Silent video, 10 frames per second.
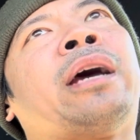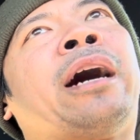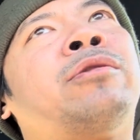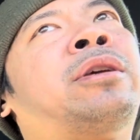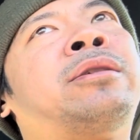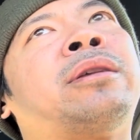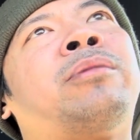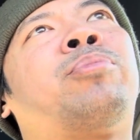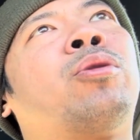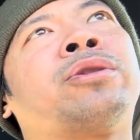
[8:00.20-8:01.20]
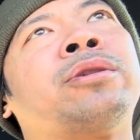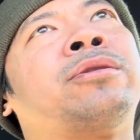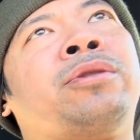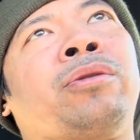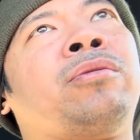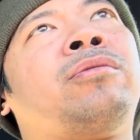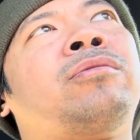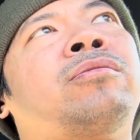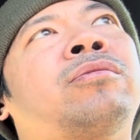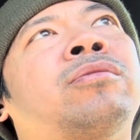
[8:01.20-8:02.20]
Audis and Porsches do.
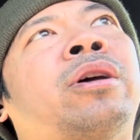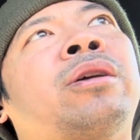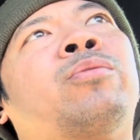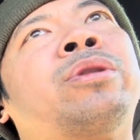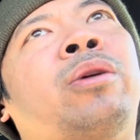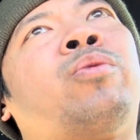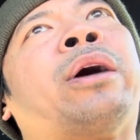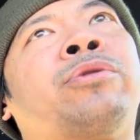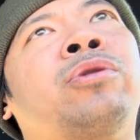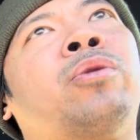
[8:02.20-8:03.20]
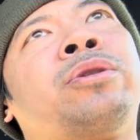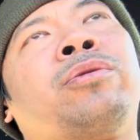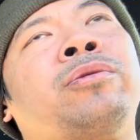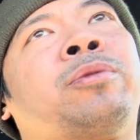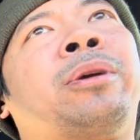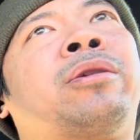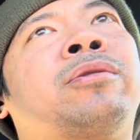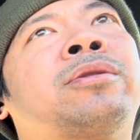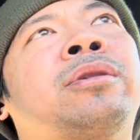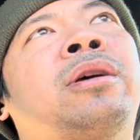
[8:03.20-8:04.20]
Like when they route the noise through the
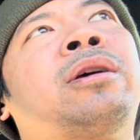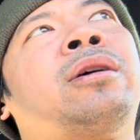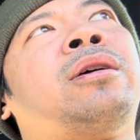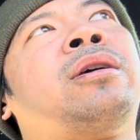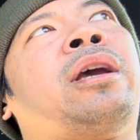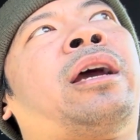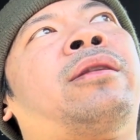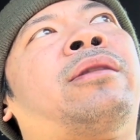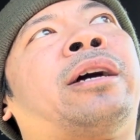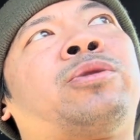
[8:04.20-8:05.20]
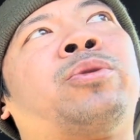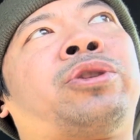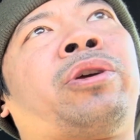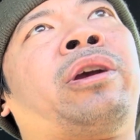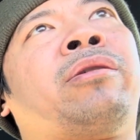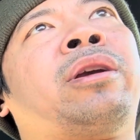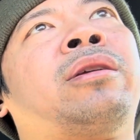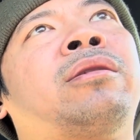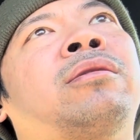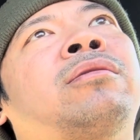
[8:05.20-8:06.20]
speakers, and that's what you're hearing.
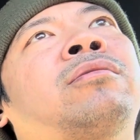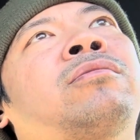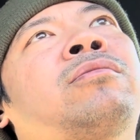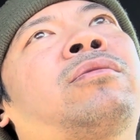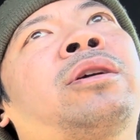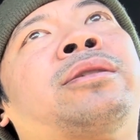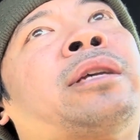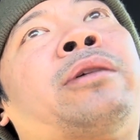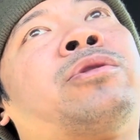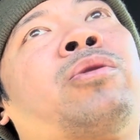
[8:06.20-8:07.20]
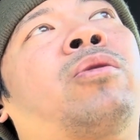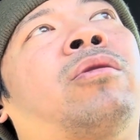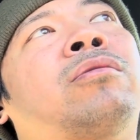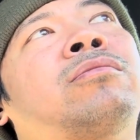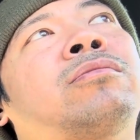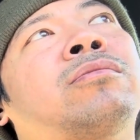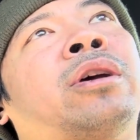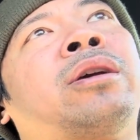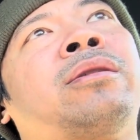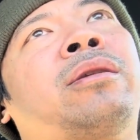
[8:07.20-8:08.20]
It sounds cool.
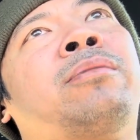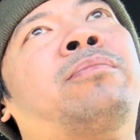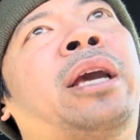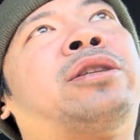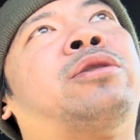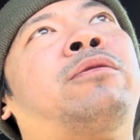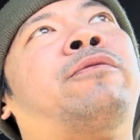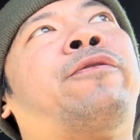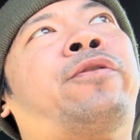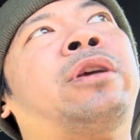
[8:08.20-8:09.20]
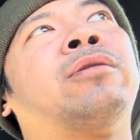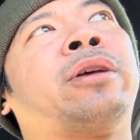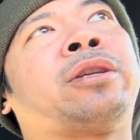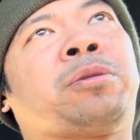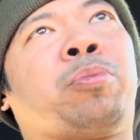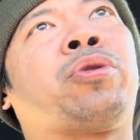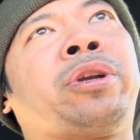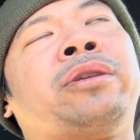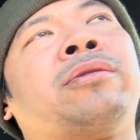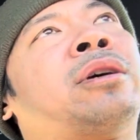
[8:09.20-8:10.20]
Like it makes you feel like
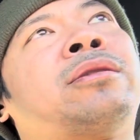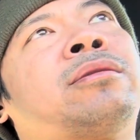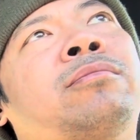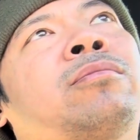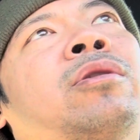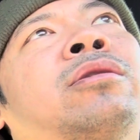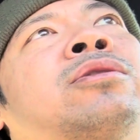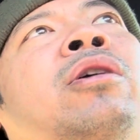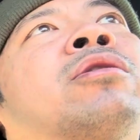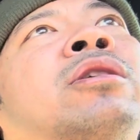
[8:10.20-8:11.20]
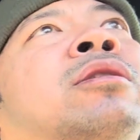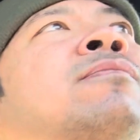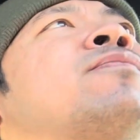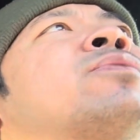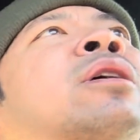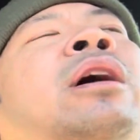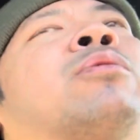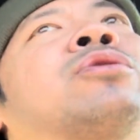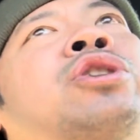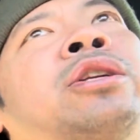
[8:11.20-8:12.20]
sporty. So it's all good. Like I
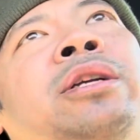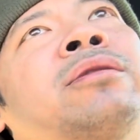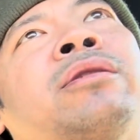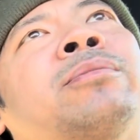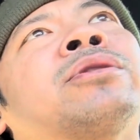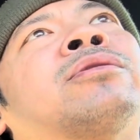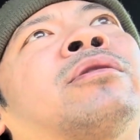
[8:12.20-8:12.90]
wouldn't change anything about this car.